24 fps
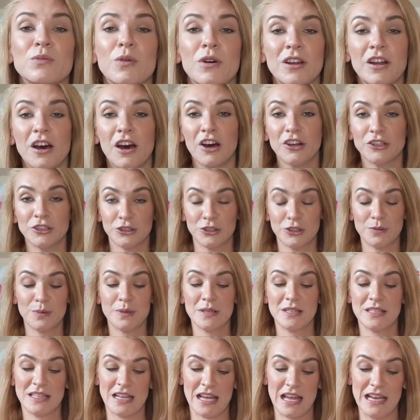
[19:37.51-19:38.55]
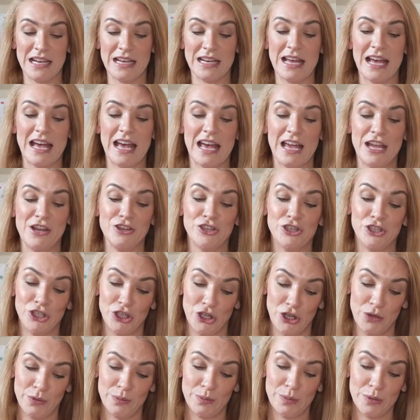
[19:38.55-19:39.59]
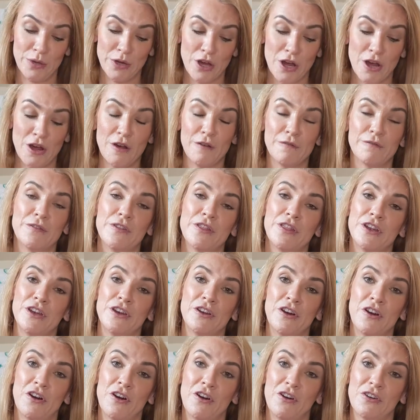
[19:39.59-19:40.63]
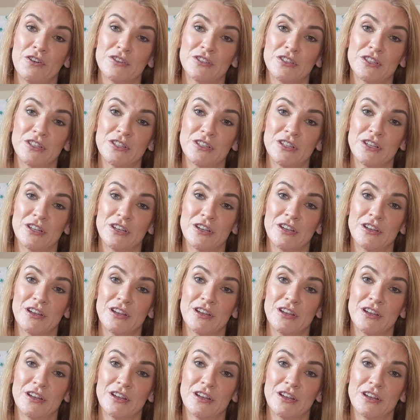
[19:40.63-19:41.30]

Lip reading: 100% a dupe for the NARS